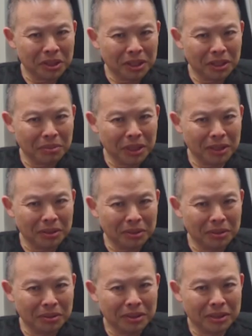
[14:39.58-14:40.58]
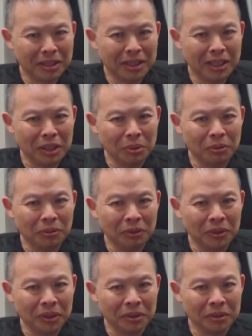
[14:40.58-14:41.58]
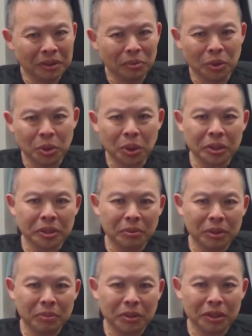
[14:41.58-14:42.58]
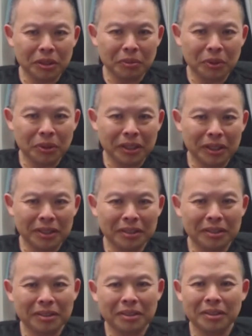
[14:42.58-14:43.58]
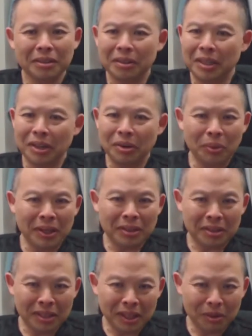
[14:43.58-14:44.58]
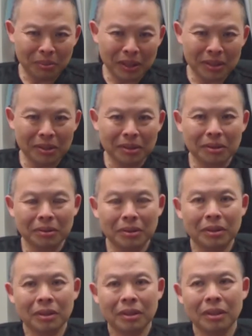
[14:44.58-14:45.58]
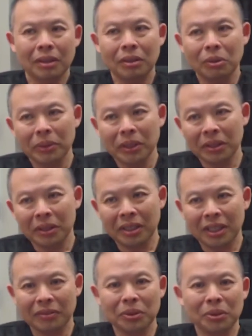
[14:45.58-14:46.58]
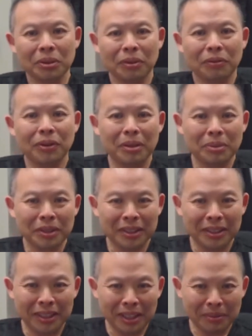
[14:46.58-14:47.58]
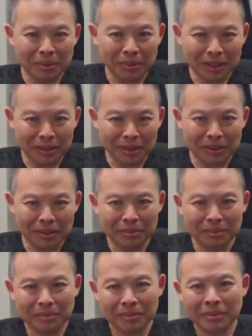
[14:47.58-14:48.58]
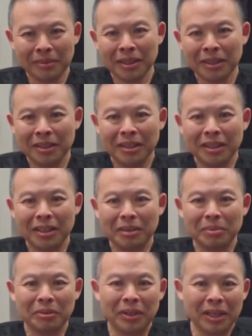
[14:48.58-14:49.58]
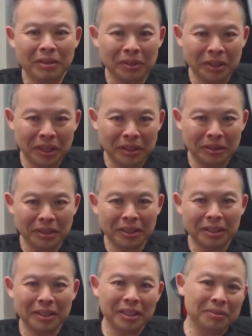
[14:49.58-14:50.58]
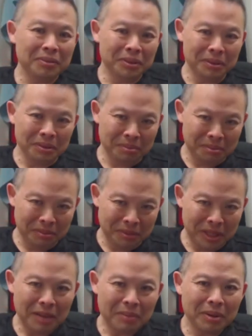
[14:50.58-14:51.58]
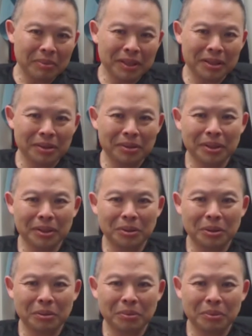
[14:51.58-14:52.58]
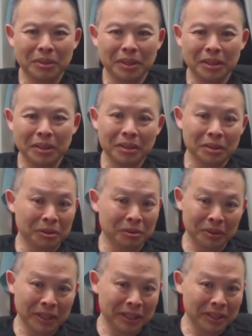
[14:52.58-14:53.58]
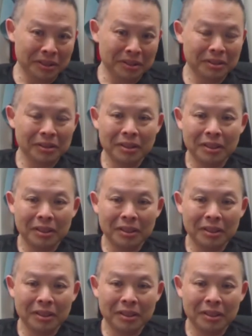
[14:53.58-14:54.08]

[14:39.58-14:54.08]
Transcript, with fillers: taking methadone and you would feel some withdrawal symptoms in the morning, can't wait to take your methadone. Oh my God, I have to go to the pharmacy to get my methadone. Um, if I have a carry, then I have to take my methadone at home. I, I could forget it.